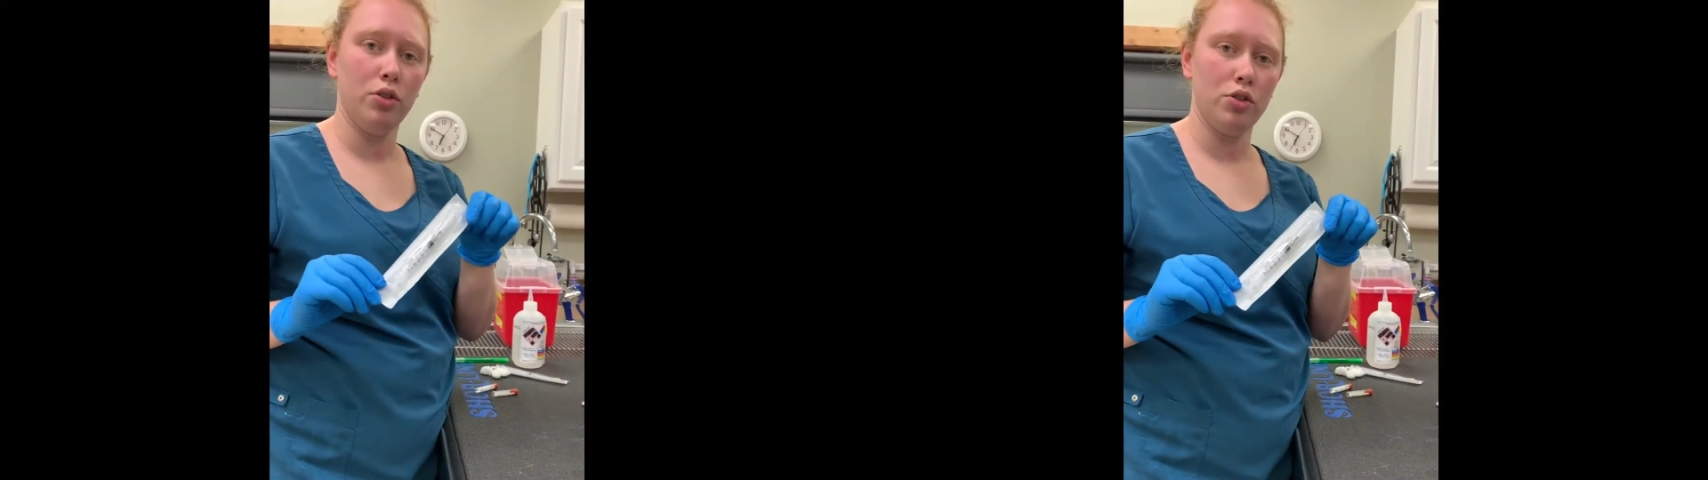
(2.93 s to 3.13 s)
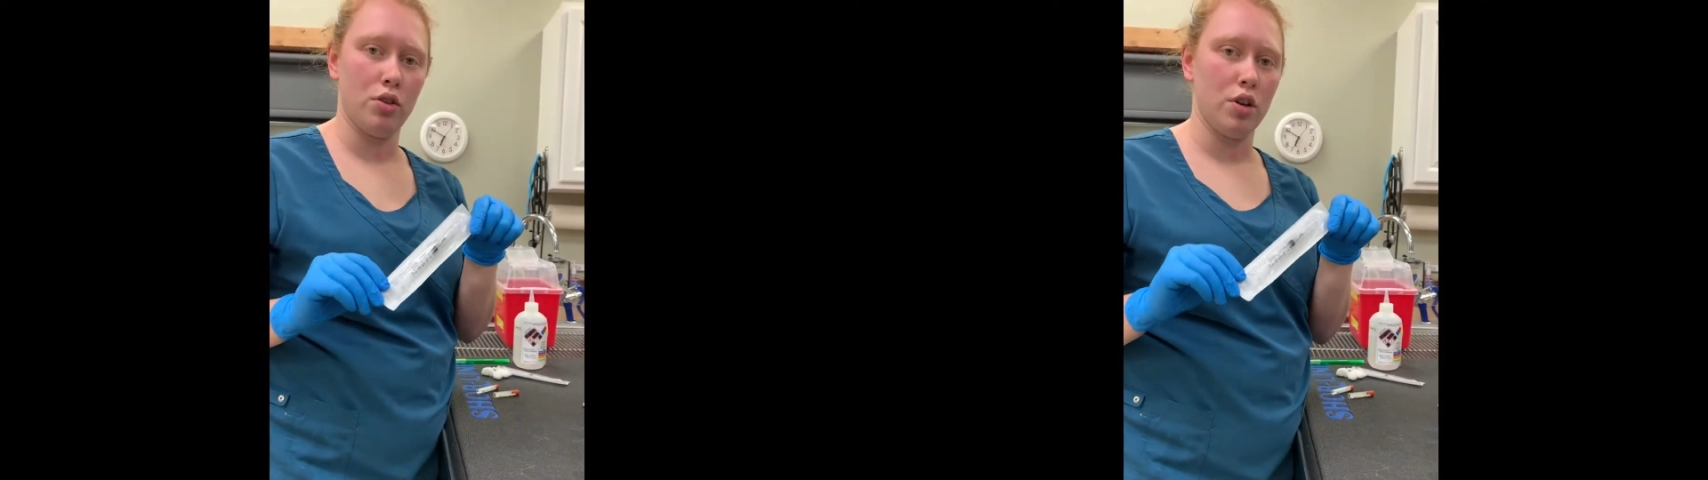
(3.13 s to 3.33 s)

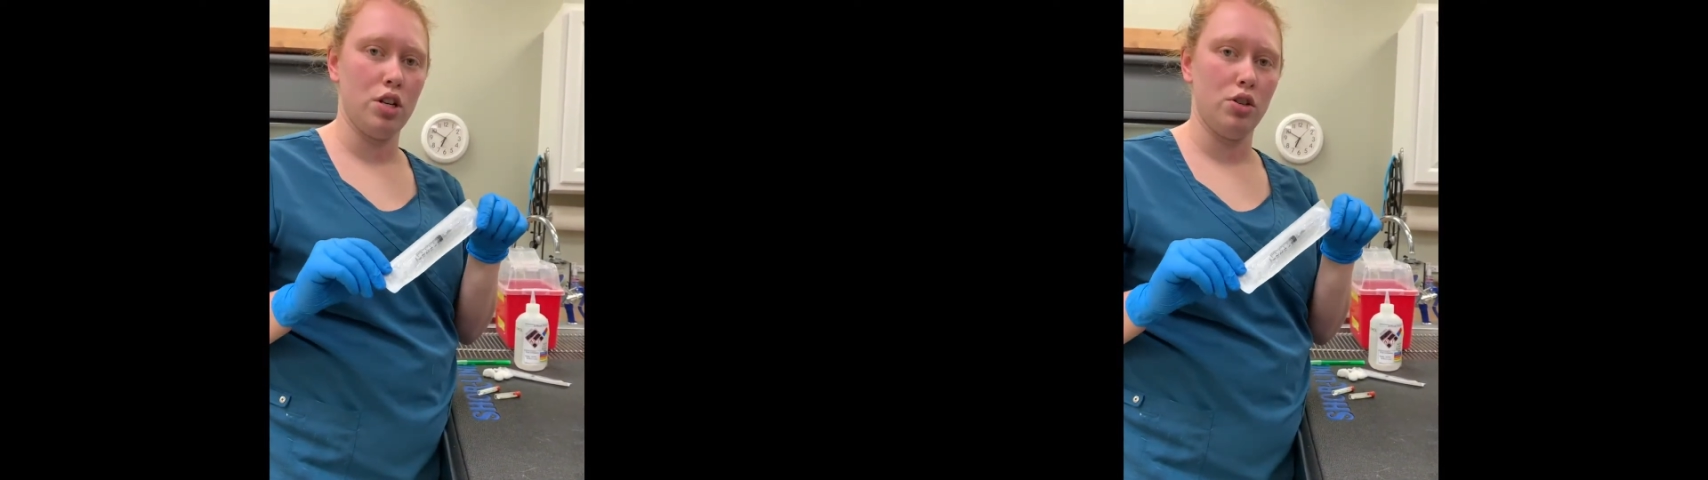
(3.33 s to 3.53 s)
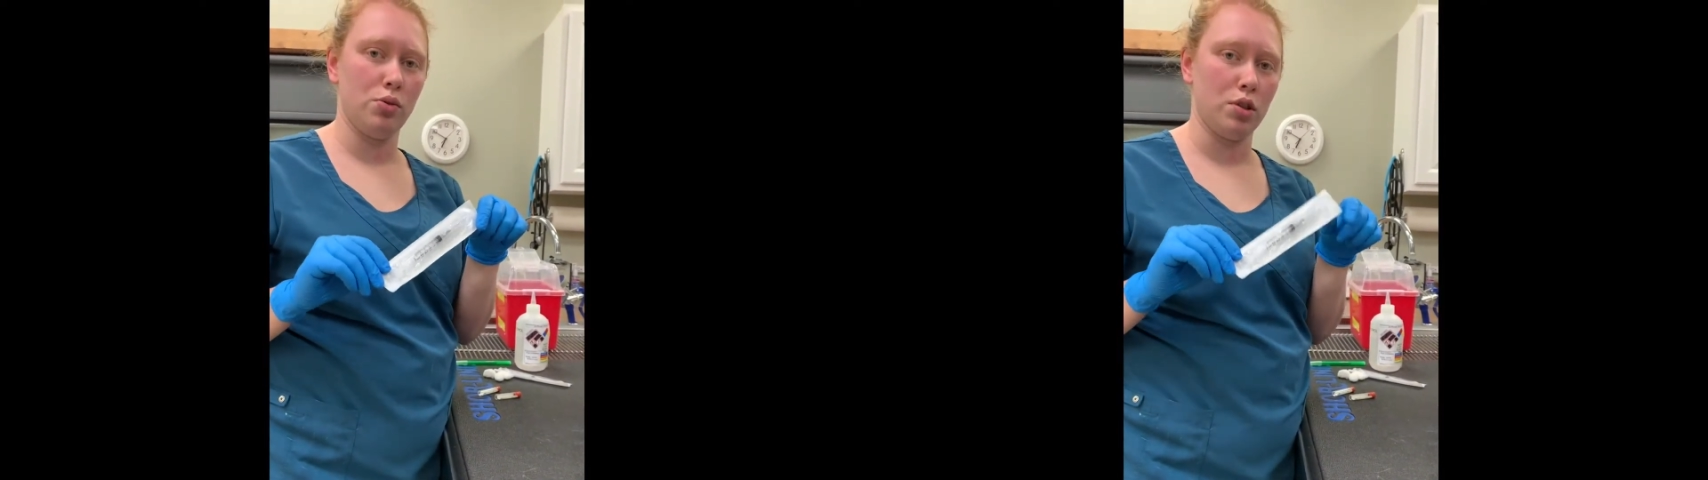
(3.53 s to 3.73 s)

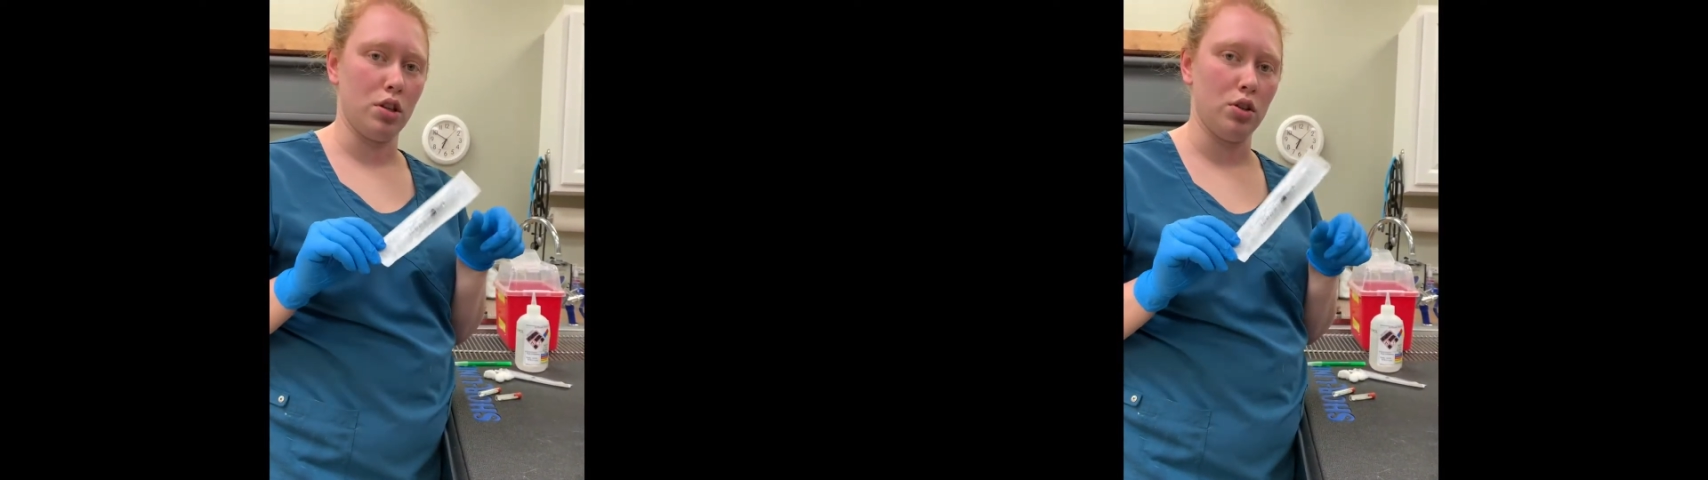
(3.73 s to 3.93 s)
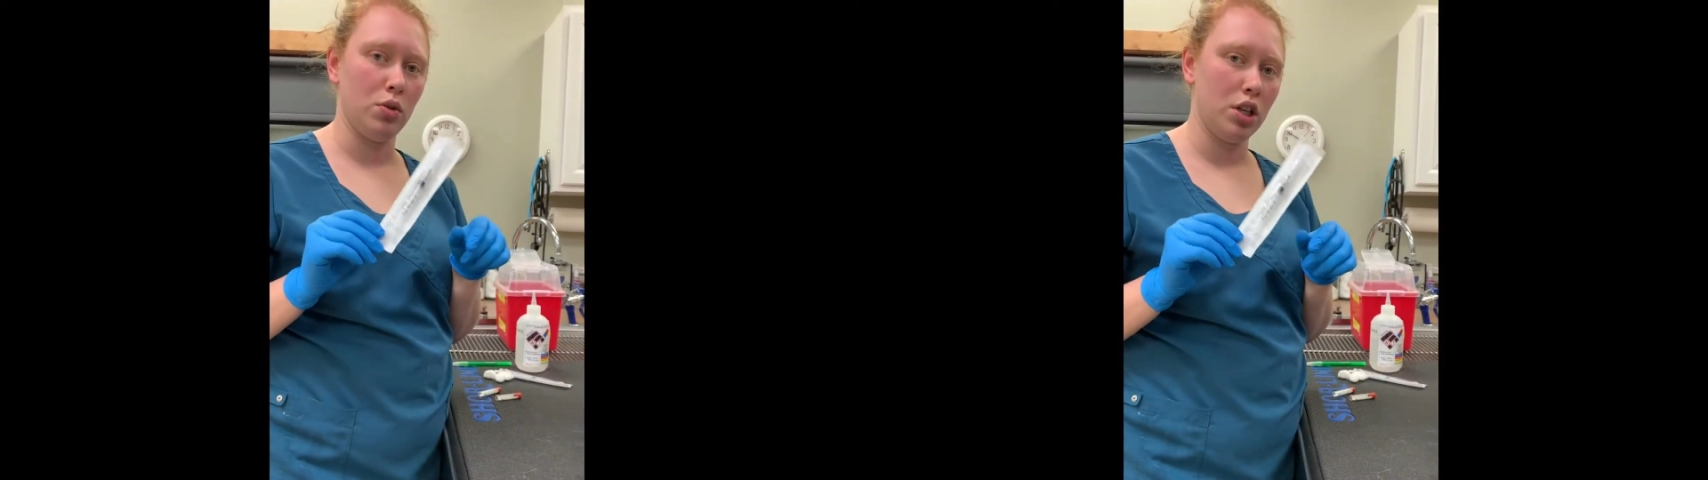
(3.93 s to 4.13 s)
syringe with
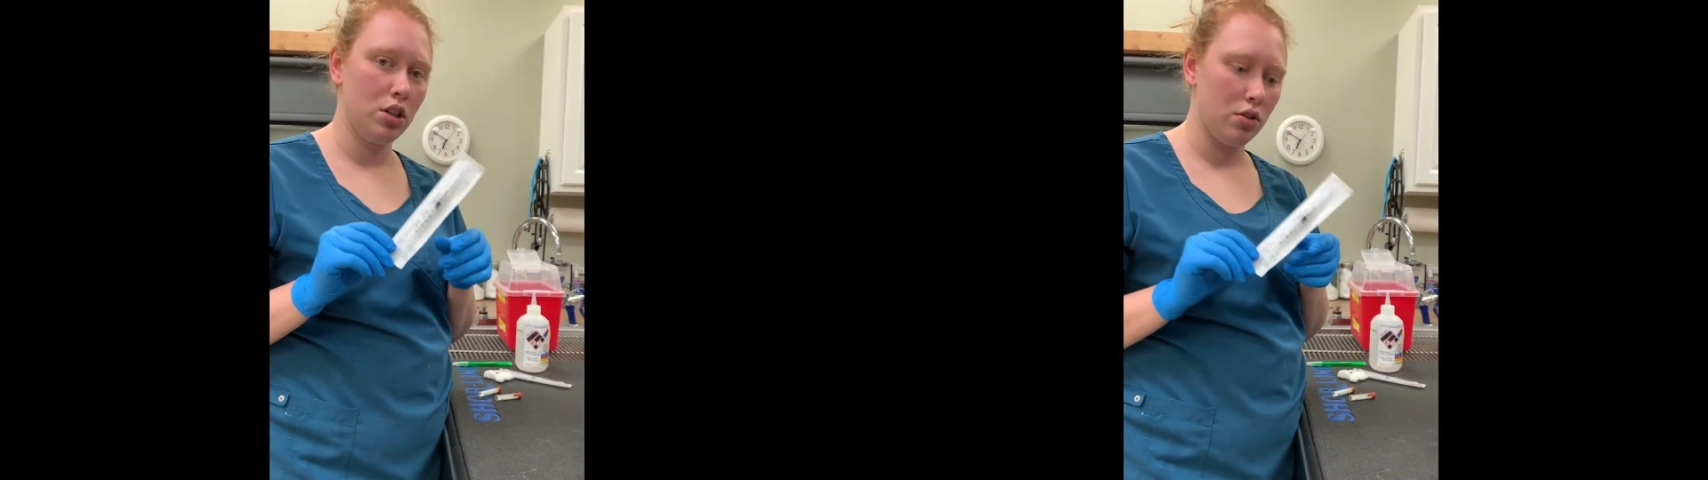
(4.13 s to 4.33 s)
a 22